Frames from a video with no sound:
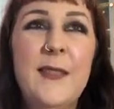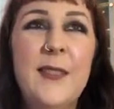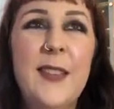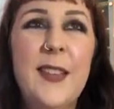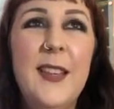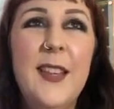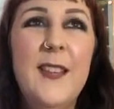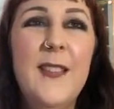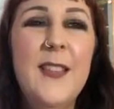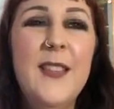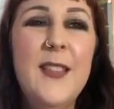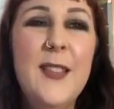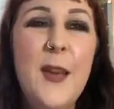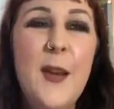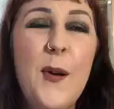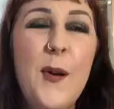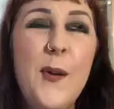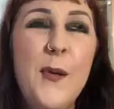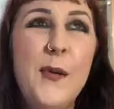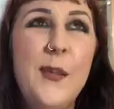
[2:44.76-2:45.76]
even
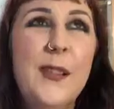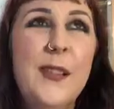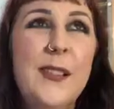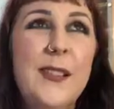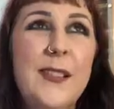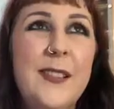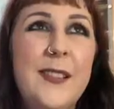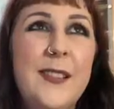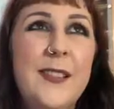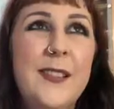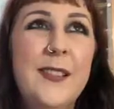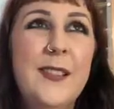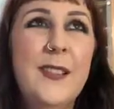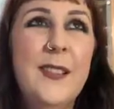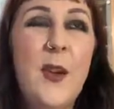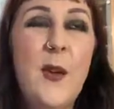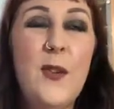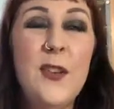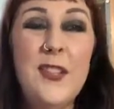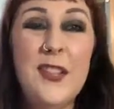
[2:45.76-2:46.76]
though
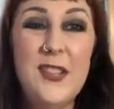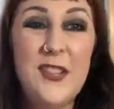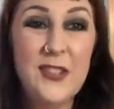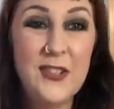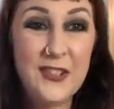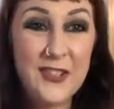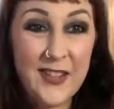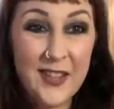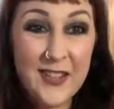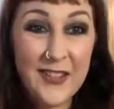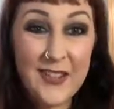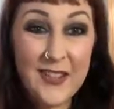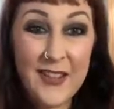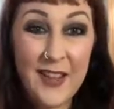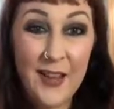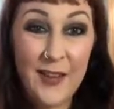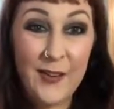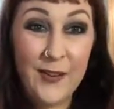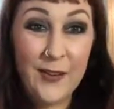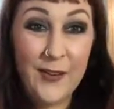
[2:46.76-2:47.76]
yoga teachers like to
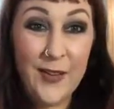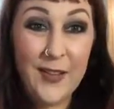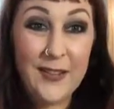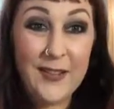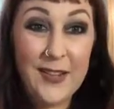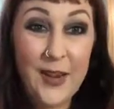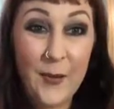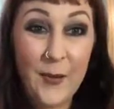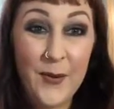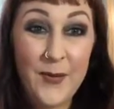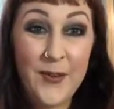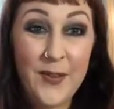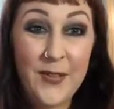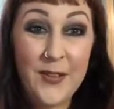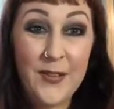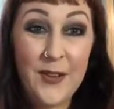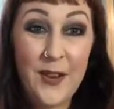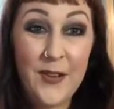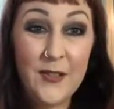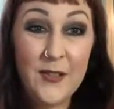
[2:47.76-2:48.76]
tell you that downward
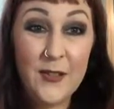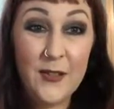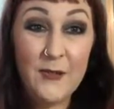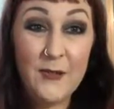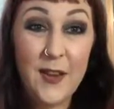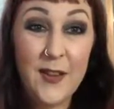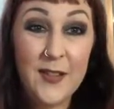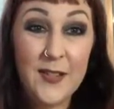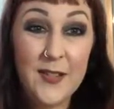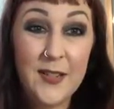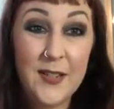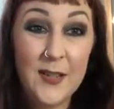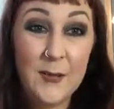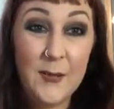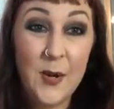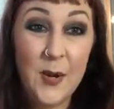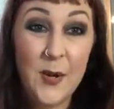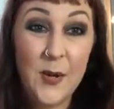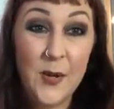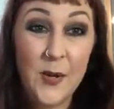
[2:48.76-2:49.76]
facing dog is a resting
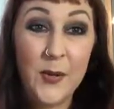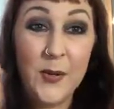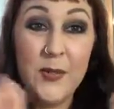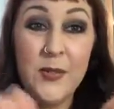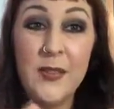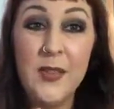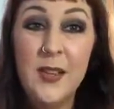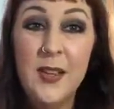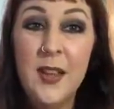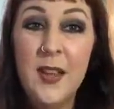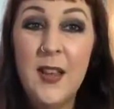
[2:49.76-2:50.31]
pose,